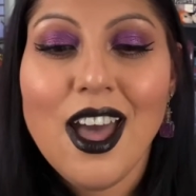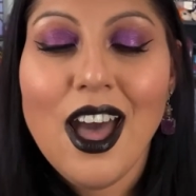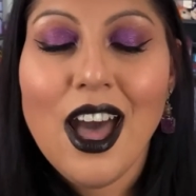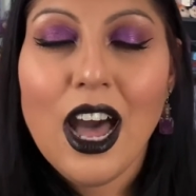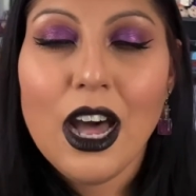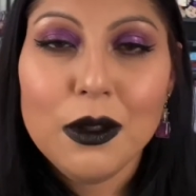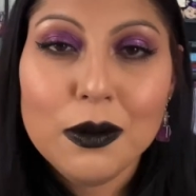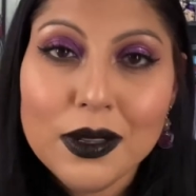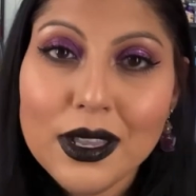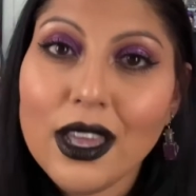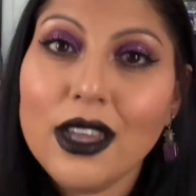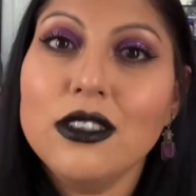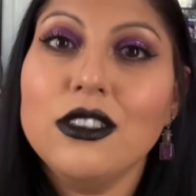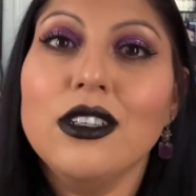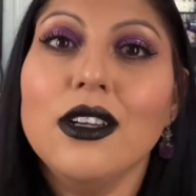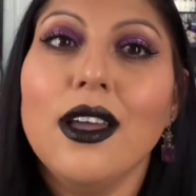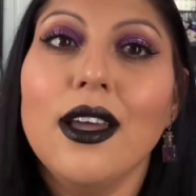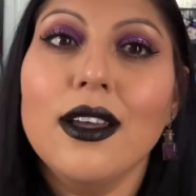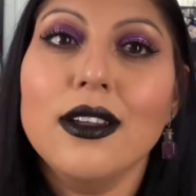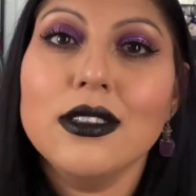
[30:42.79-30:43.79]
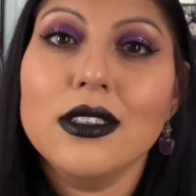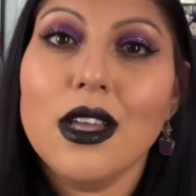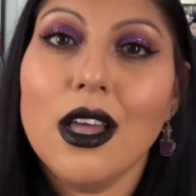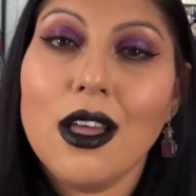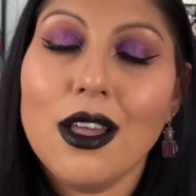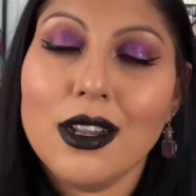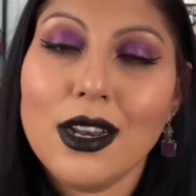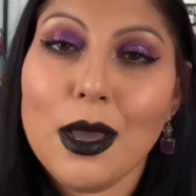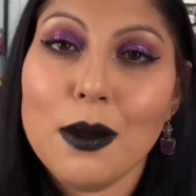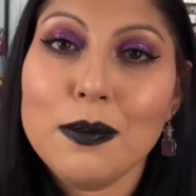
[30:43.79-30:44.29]
I will catch you guys
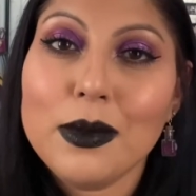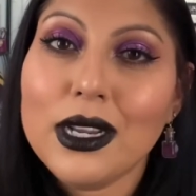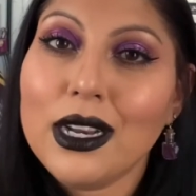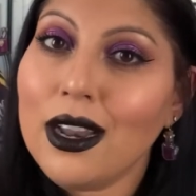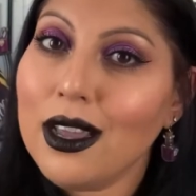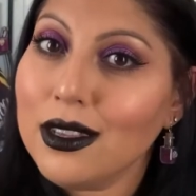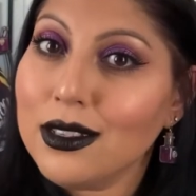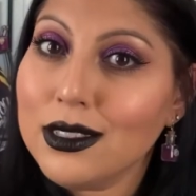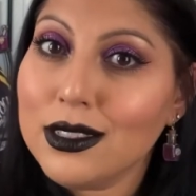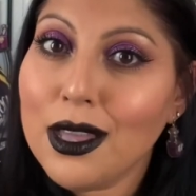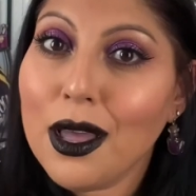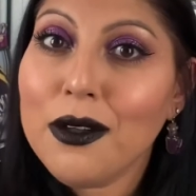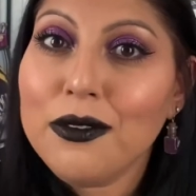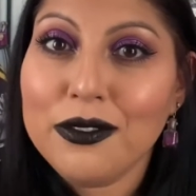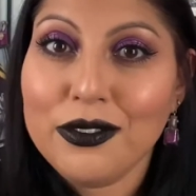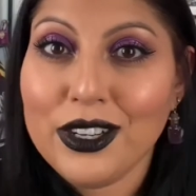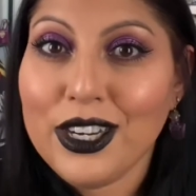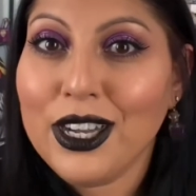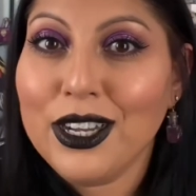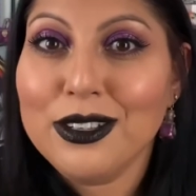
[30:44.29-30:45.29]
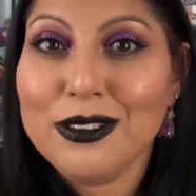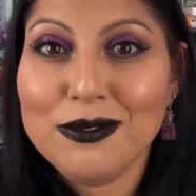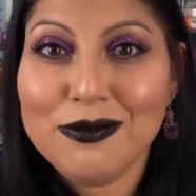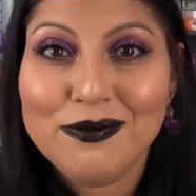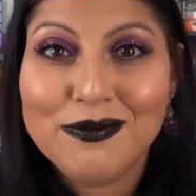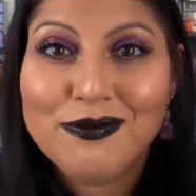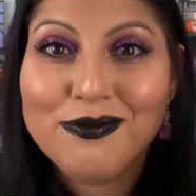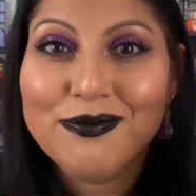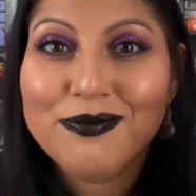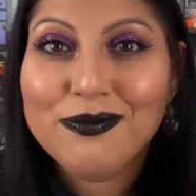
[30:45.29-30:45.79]
on my next video.
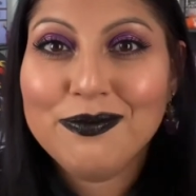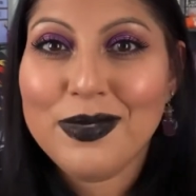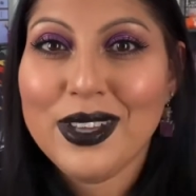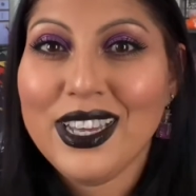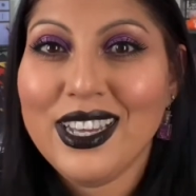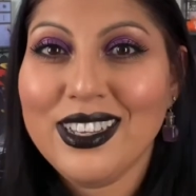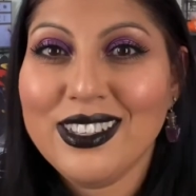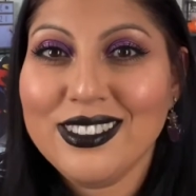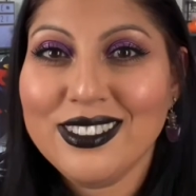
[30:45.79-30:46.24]
Bye.